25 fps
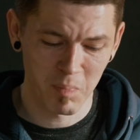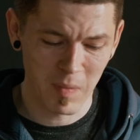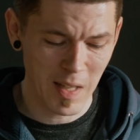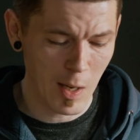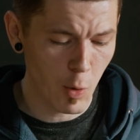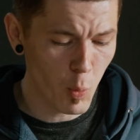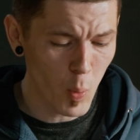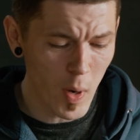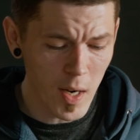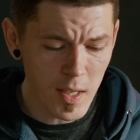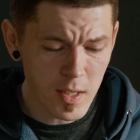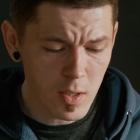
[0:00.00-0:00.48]

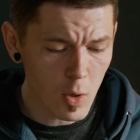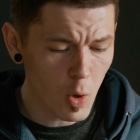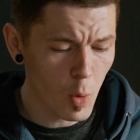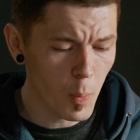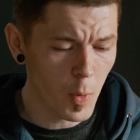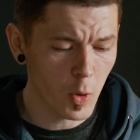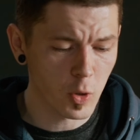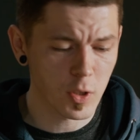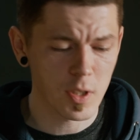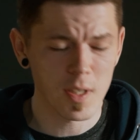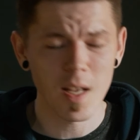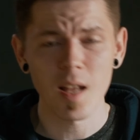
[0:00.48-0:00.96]
they weigh
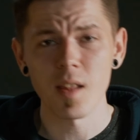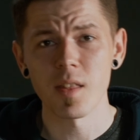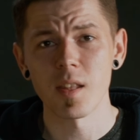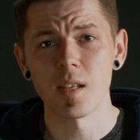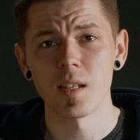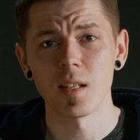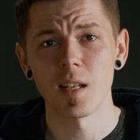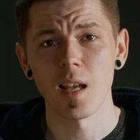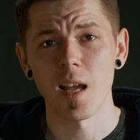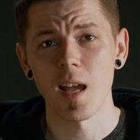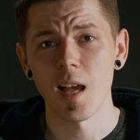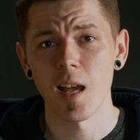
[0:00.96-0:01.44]
almost
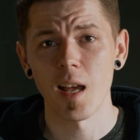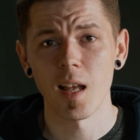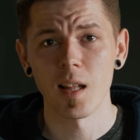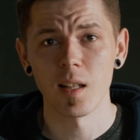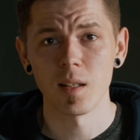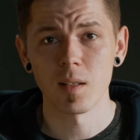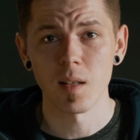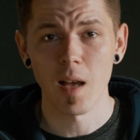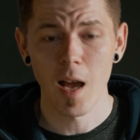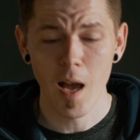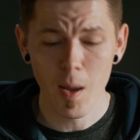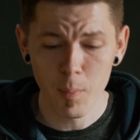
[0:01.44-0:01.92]
nothing,
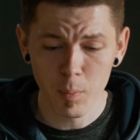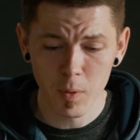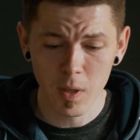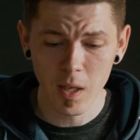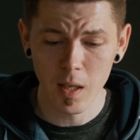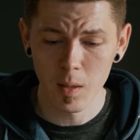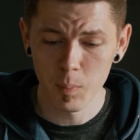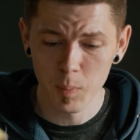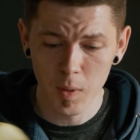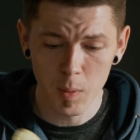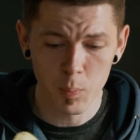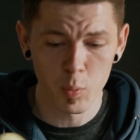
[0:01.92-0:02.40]
and I
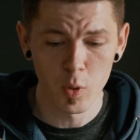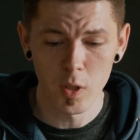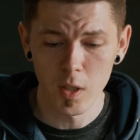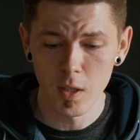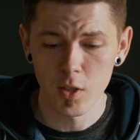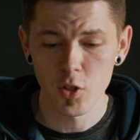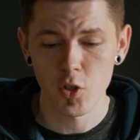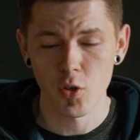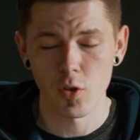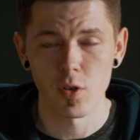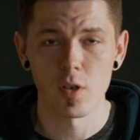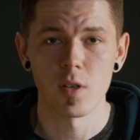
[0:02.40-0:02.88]
can be
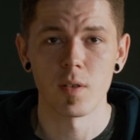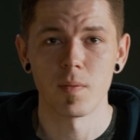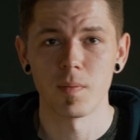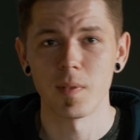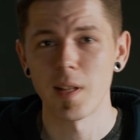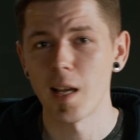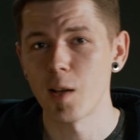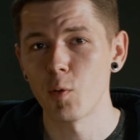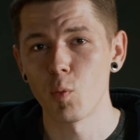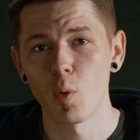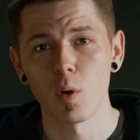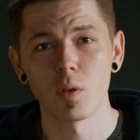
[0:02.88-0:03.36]
pretty sure
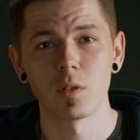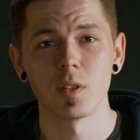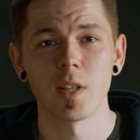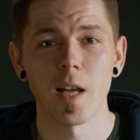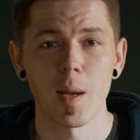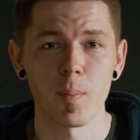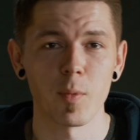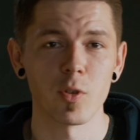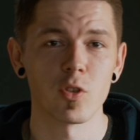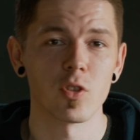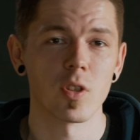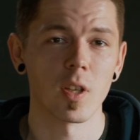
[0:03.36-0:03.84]
they won't
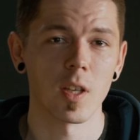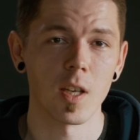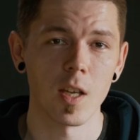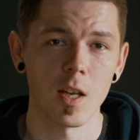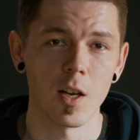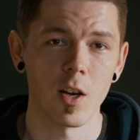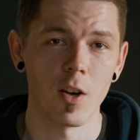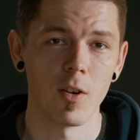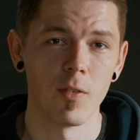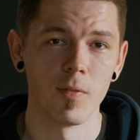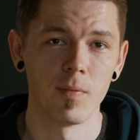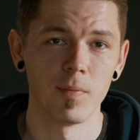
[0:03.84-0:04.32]
damage the
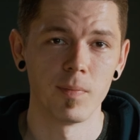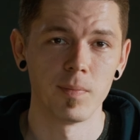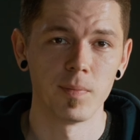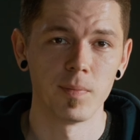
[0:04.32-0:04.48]
gear.